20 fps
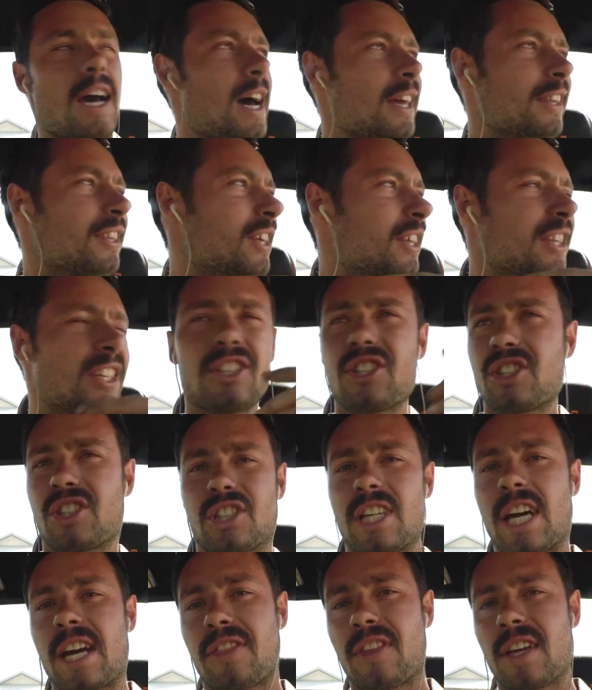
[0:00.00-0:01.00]
And then you
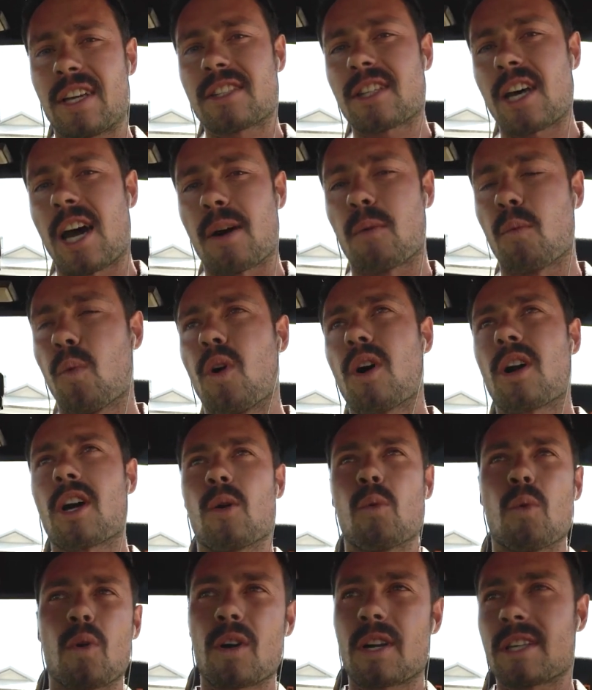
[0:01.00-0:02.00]
just check things like
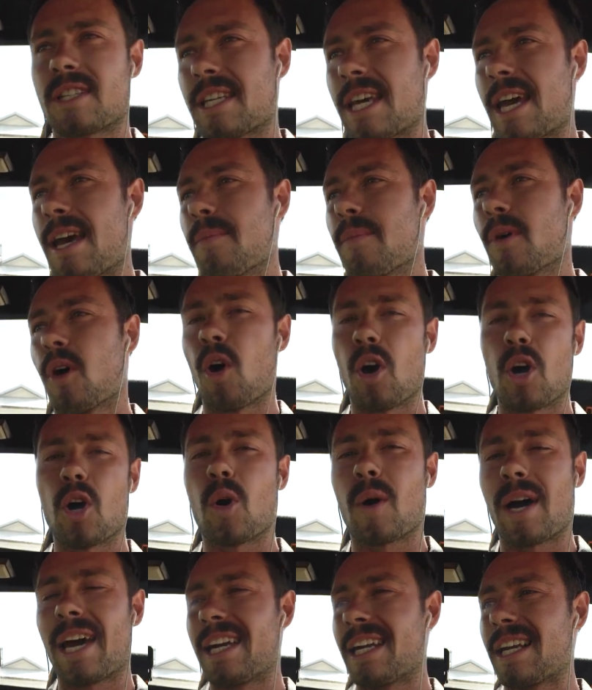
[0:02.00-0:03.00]
water, water temp,
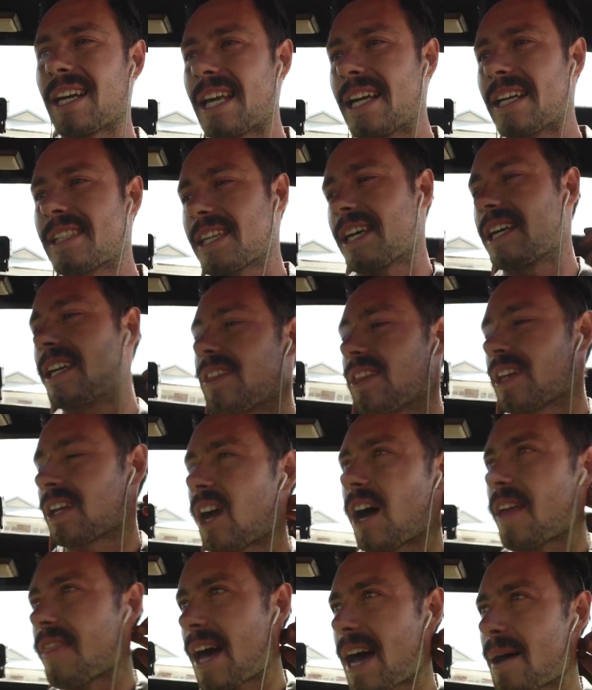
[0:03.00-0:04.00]
oil, any leaks, anything
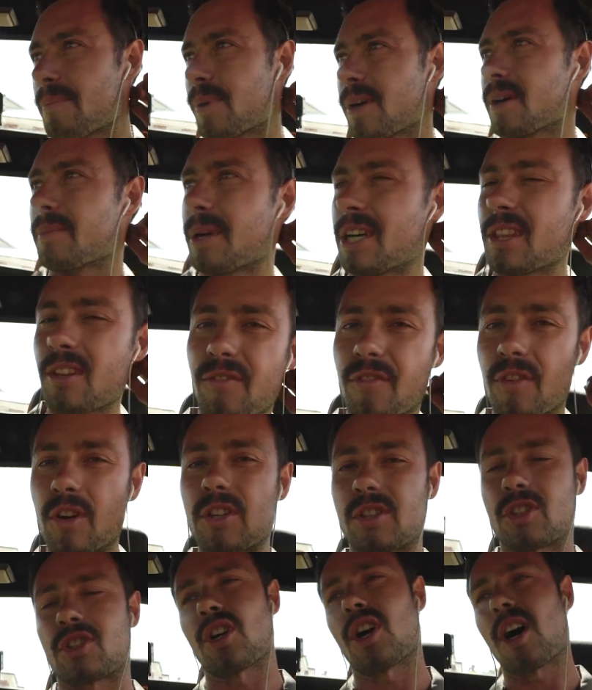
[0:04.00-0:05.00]
like that. But being the
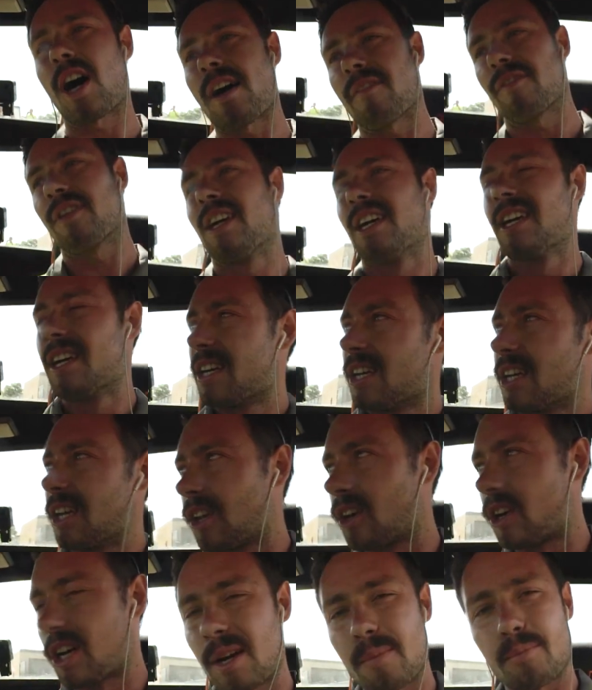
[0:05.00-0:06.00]
first drive, you're
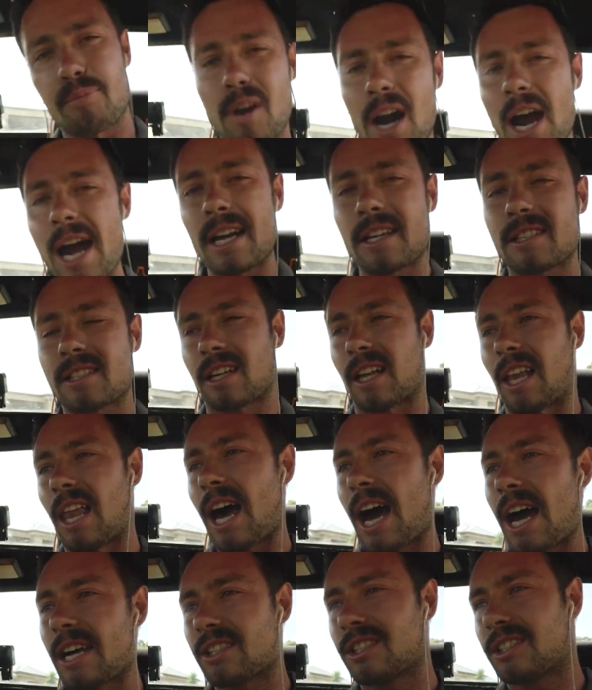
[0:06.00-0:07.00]
looking at brakes,
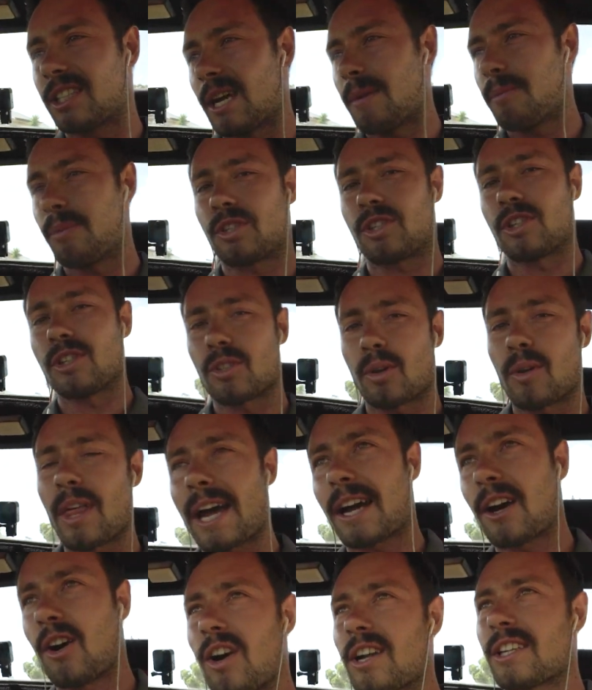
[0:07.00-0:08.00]
clutch, temperatures, all
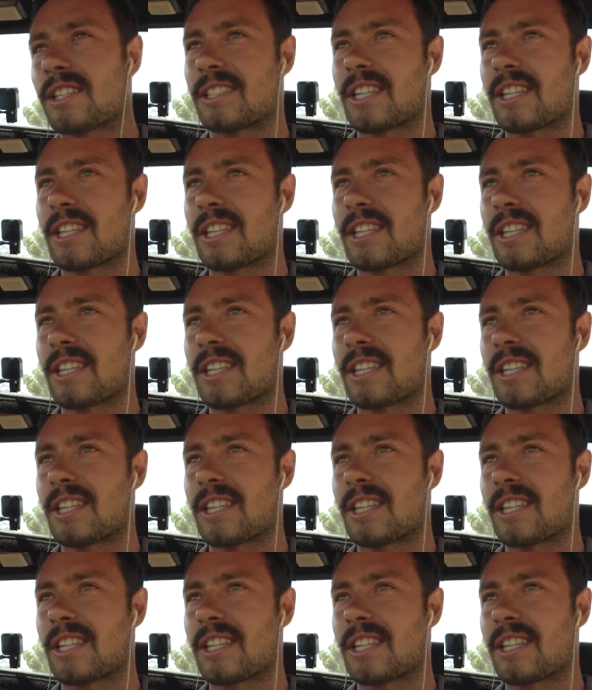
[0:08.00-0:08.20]
that kind of